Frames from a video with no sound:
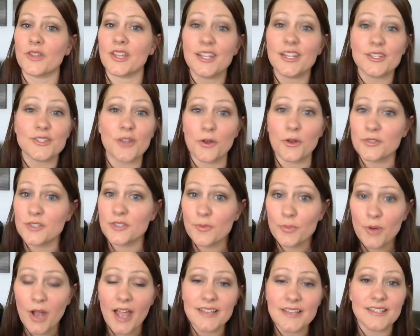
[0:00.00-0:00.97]
the kids aren't
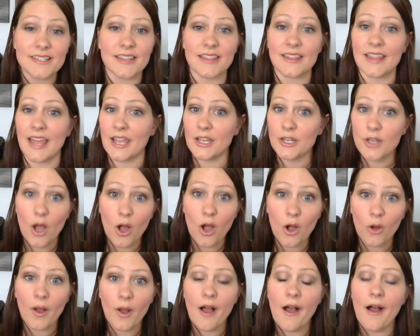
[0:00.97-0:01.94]
surprised. They
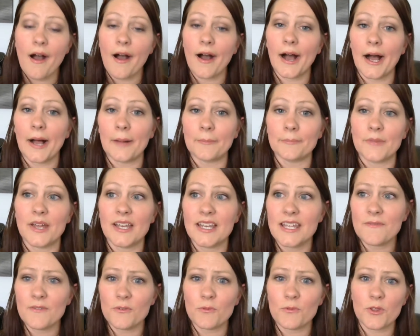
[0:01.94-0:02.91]
know. Um,
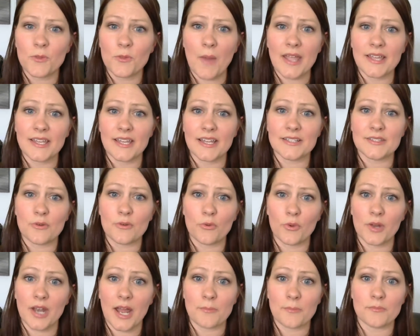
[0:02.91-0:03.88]
and even with my kids,
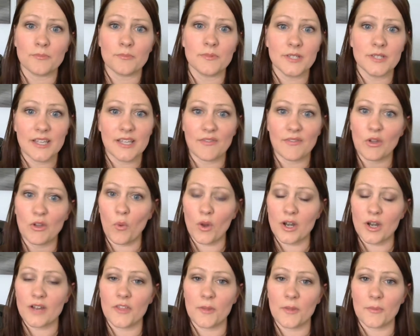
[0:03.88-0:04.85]
when I'm giving
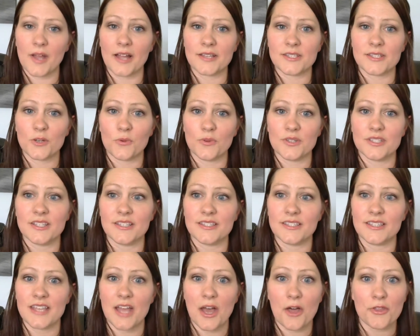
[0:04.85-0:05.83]
one of them
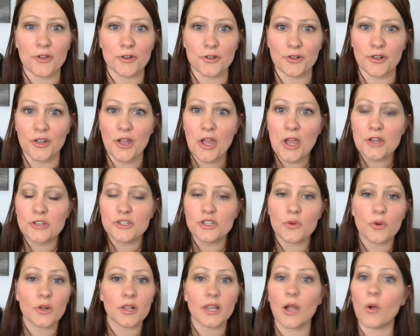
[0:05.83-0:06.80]
consequences, the other
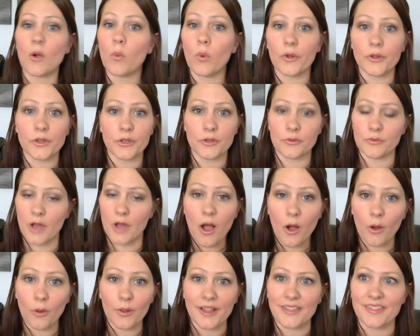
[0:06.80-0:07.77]
two are like, well, you
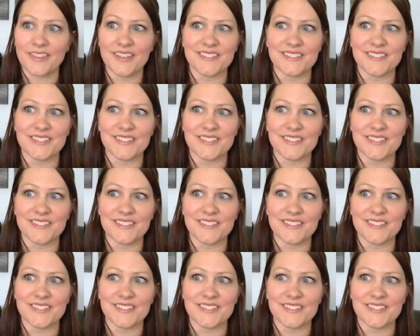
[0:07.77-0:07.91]
know, like